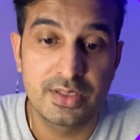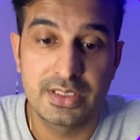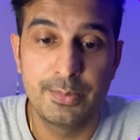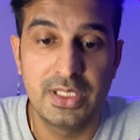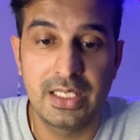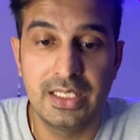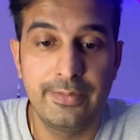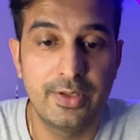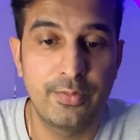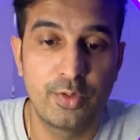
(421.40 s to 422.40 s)
similarly,
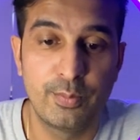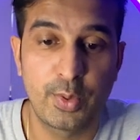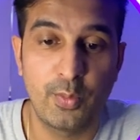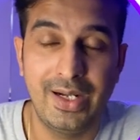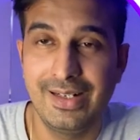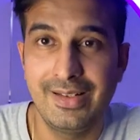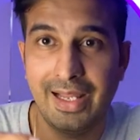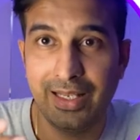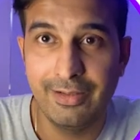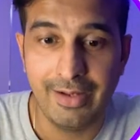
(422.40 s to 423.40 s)
if you have to provide in
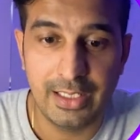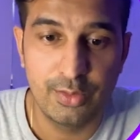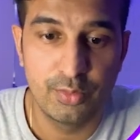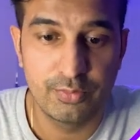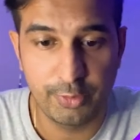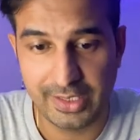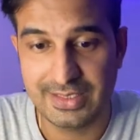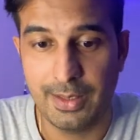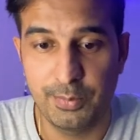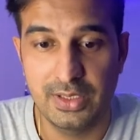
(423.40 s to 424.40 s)
any value, for
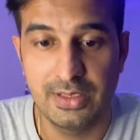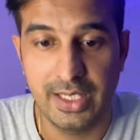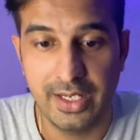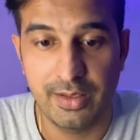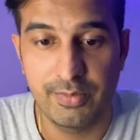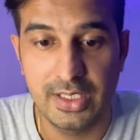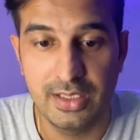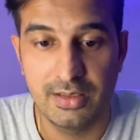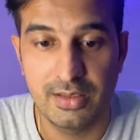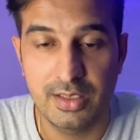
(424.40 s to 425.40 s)
example, here
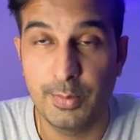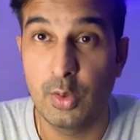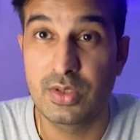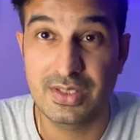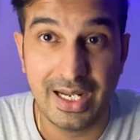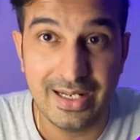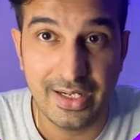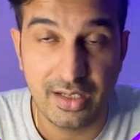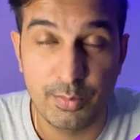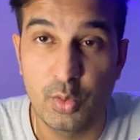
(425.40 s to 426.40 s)
we learned about style
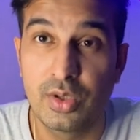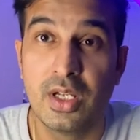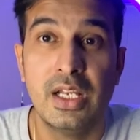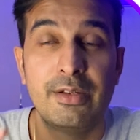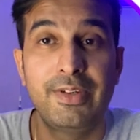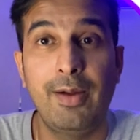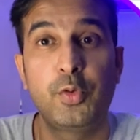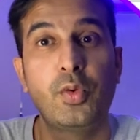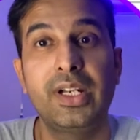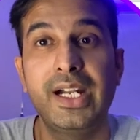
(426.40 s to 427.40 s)
attribute, we have
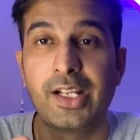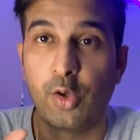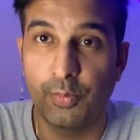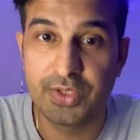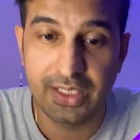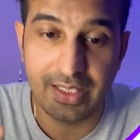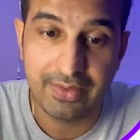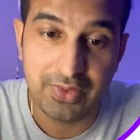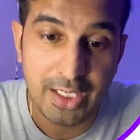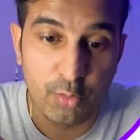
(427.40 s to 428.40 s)
to create an object
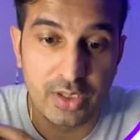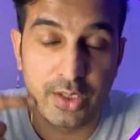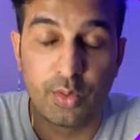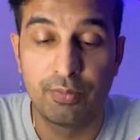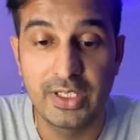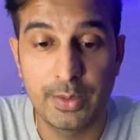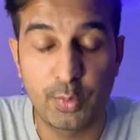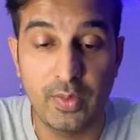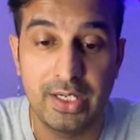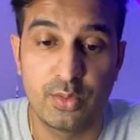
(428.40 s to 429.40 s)
and then only, you know, we can
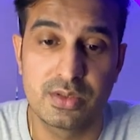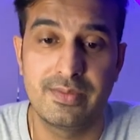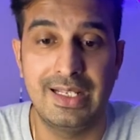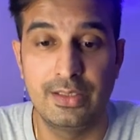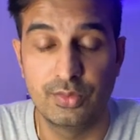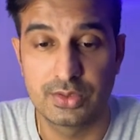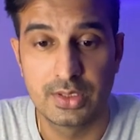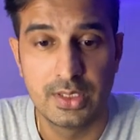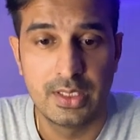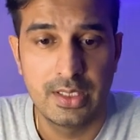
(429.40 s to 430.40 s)
provide those values,
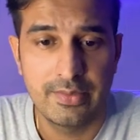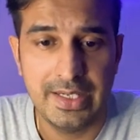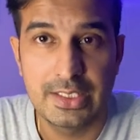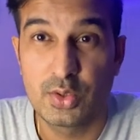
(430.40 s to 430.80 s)
right?